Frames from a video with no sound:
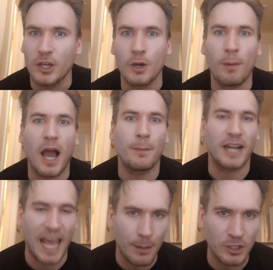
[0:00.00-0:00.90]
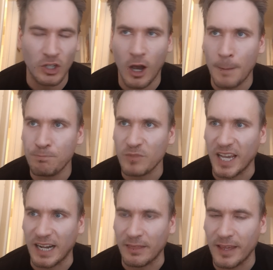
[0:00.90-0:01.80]
You can buy them on Amazon.
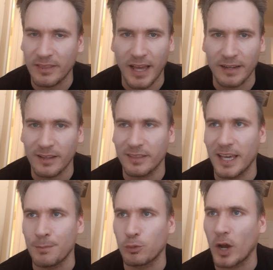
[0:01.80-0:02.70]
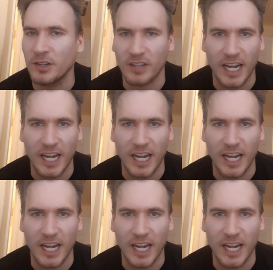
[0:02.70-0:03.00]
And I think that they price